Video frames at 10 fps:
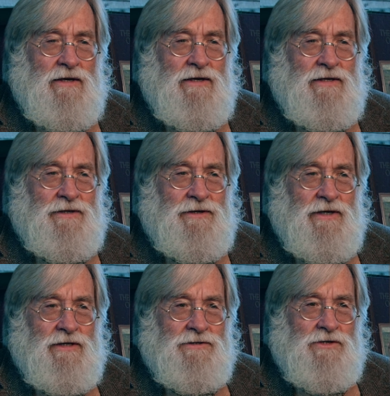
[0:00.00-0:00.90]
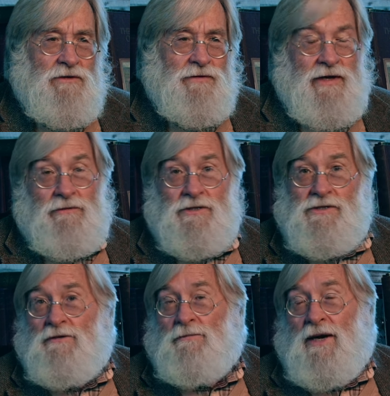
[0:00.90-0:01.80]
And uh, so, for that
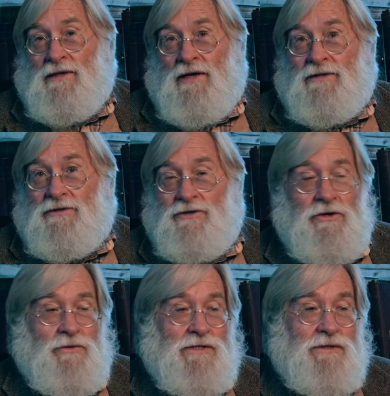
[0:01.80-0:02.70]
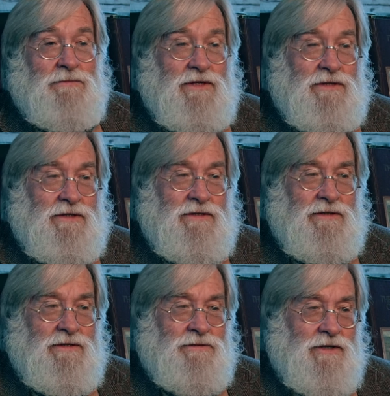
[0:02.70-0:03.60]
reason, you might like to know what somebody did
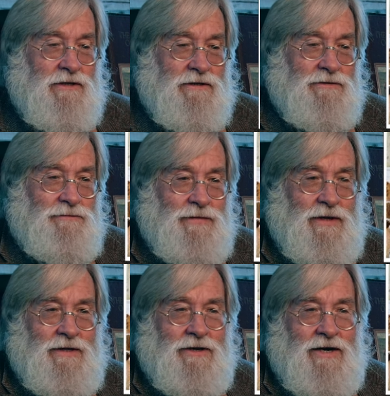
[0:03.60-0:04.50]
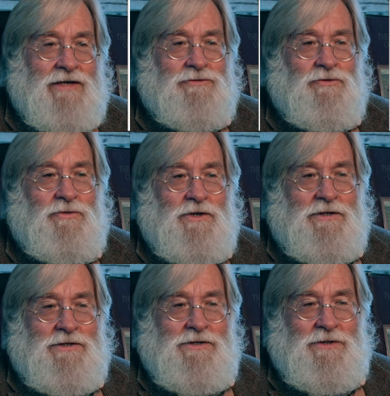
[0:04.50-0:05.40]
in their in their actual
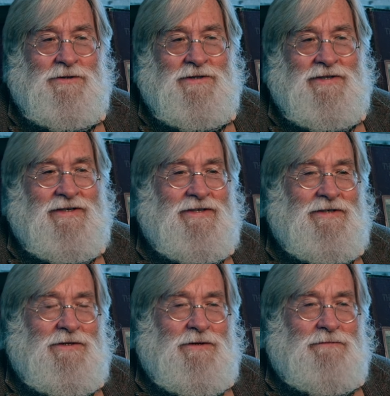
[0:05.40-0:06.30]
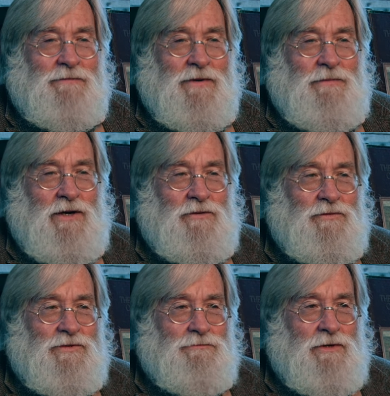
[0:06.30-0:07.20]
work too
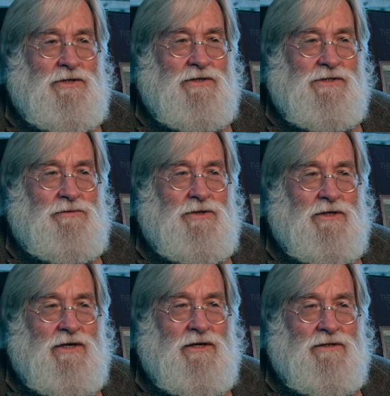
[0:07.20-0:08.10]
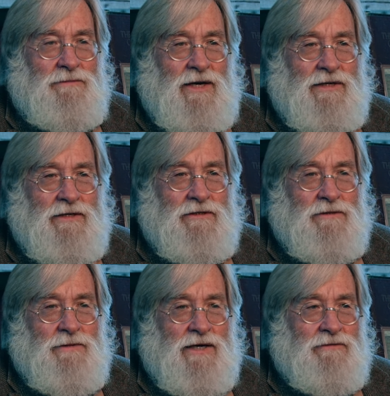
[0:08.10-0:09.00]
but but you can see real color back here in
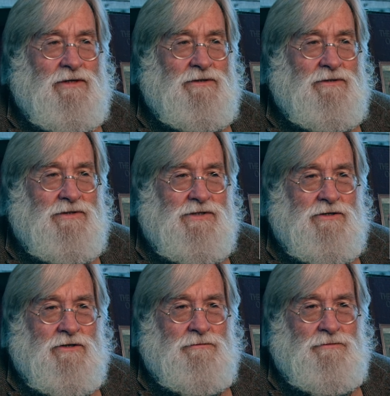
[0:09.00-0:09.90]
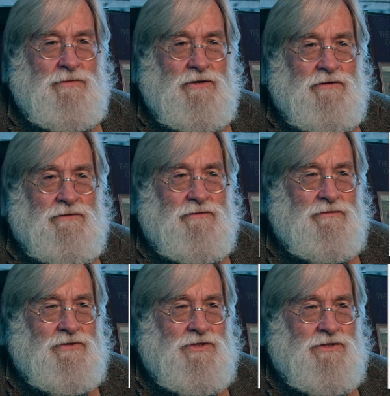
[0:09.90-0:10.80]
the background. You can see her her
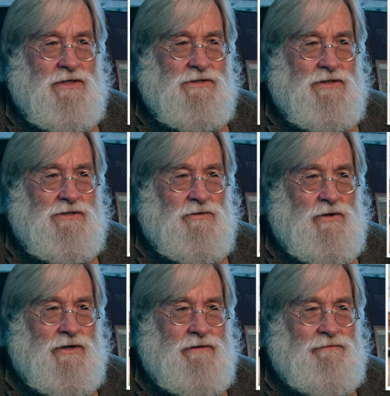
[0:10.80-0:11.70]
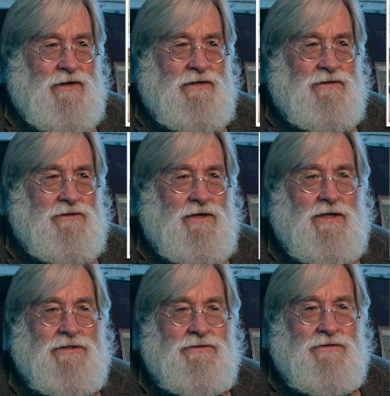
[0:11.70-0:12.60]
she doesn't isn't wearing a faded
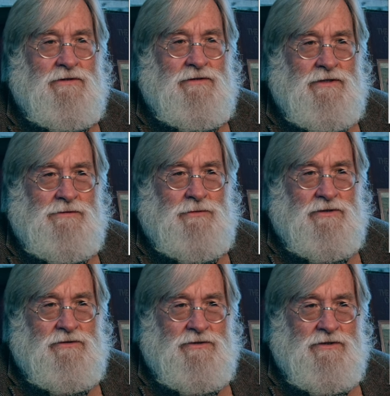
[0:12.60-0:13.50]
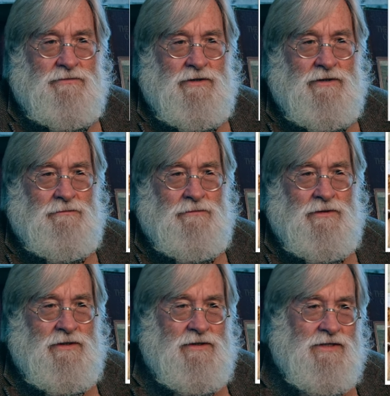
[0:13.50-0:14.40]
dress in this picture. She's wearing a
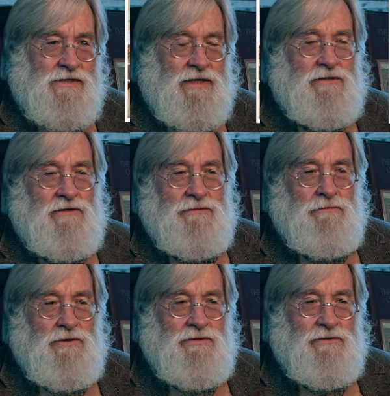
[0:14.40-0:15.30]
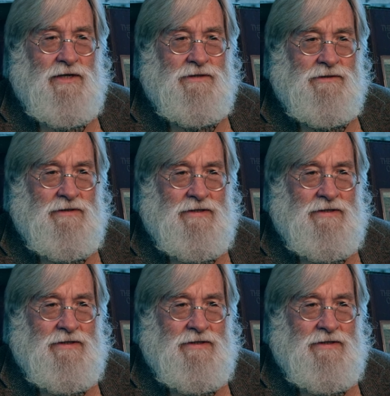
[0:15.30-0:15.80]
decidedly blue dress,